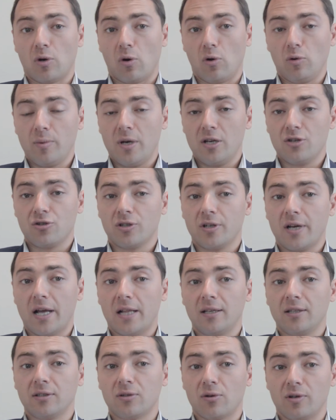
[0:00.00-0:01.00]
all major
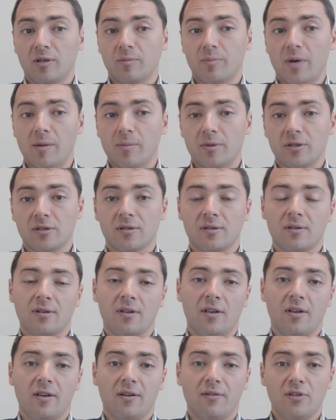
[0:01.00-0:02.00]
electronic payments.
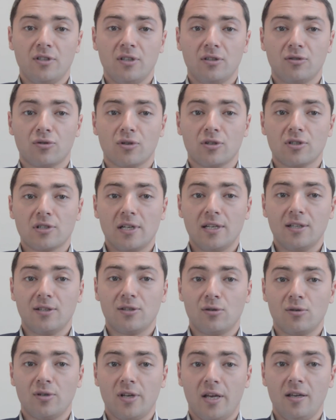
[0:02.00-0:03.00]
Visit
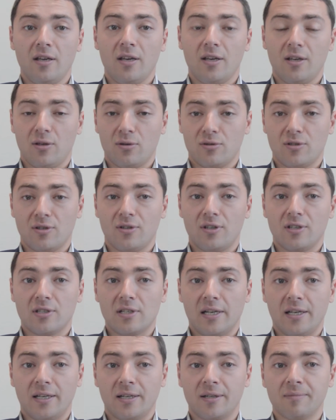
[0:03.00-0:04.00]
TRANSLIT today using this link.